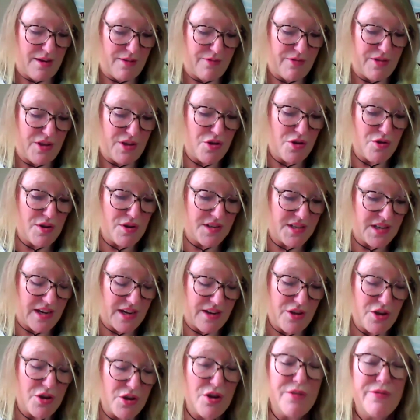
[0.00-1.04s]

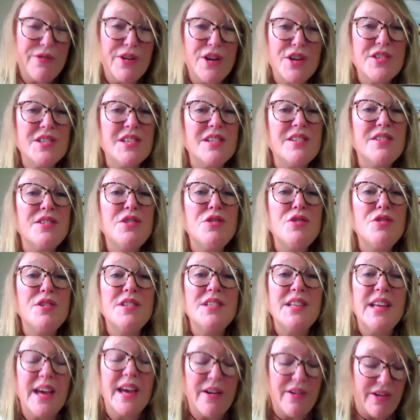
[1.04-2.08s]
Universalist
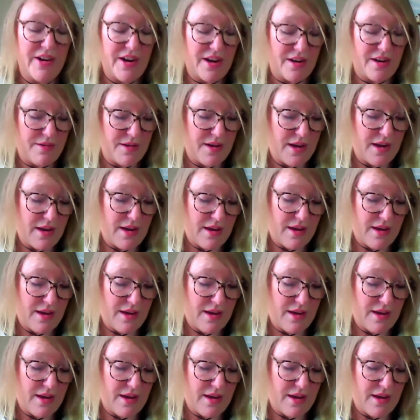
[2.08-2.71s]
Unitarian